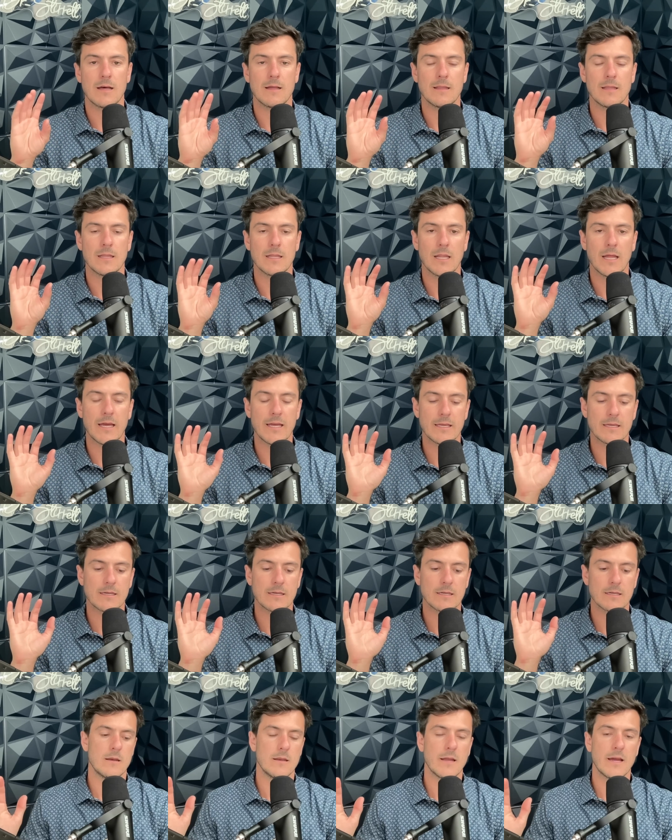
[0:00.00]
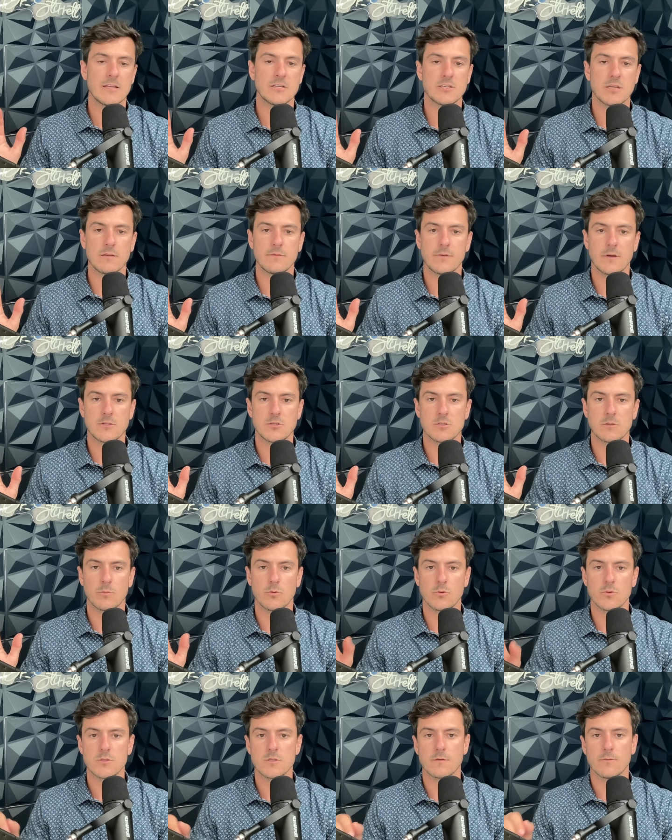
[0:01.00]
like nightshade
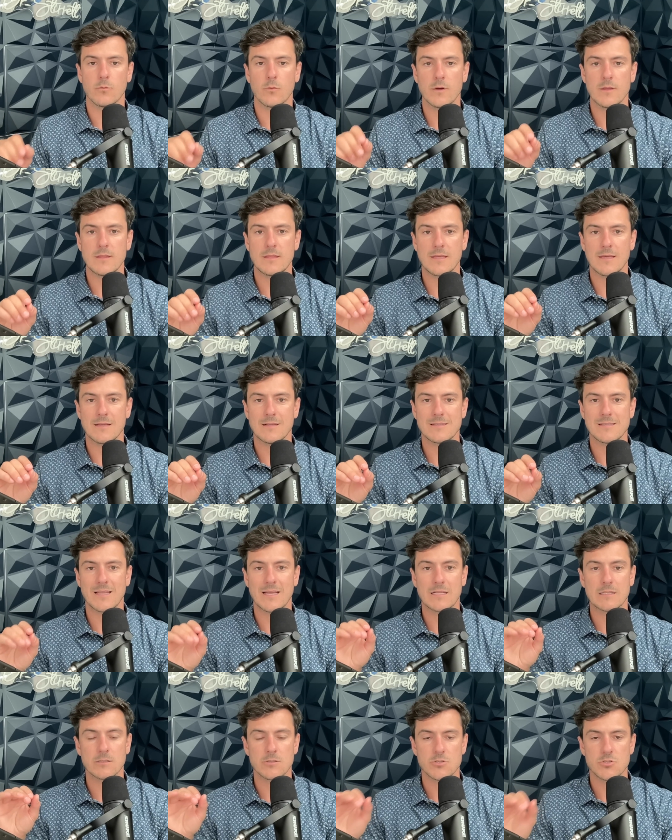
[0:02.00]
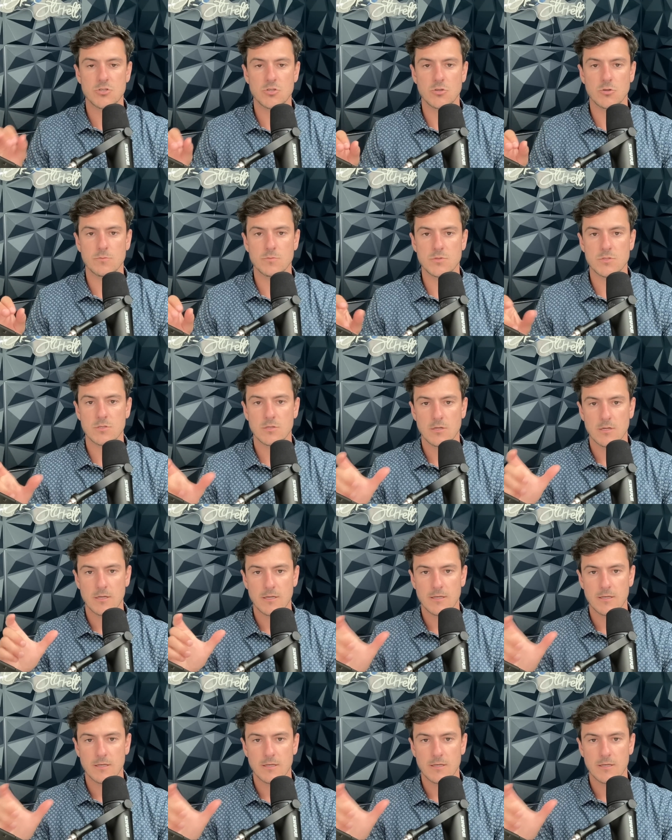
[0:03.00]
vegetables, avoid things like legumes.